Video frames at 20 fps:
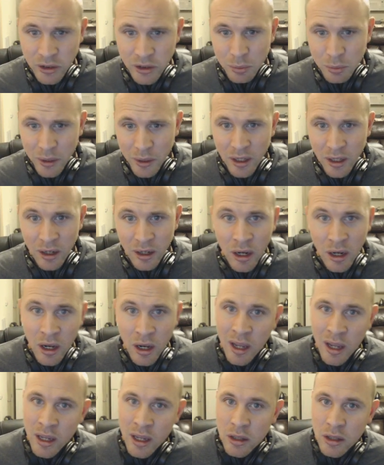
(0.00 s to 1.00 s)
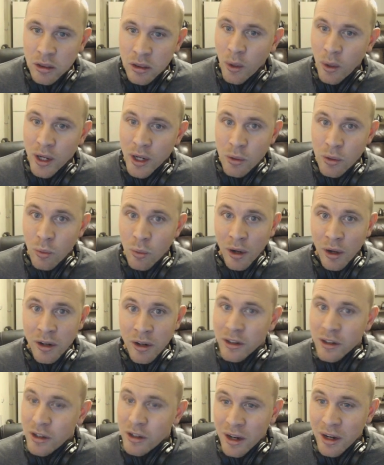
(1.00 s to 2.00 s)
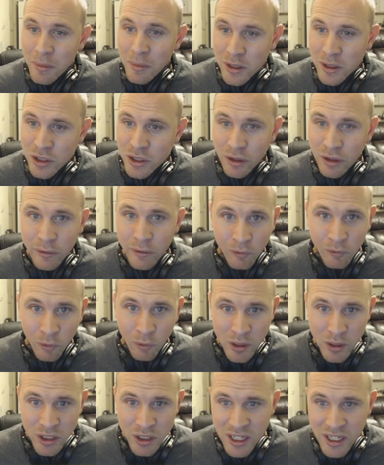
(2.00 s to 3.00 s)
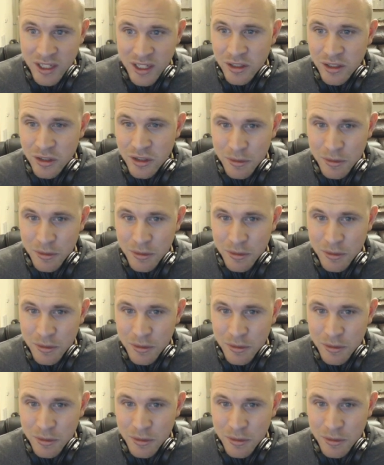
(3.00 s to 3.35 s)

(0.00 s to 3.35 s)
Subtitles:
But though I do wonder, you get a bunch of level 14s.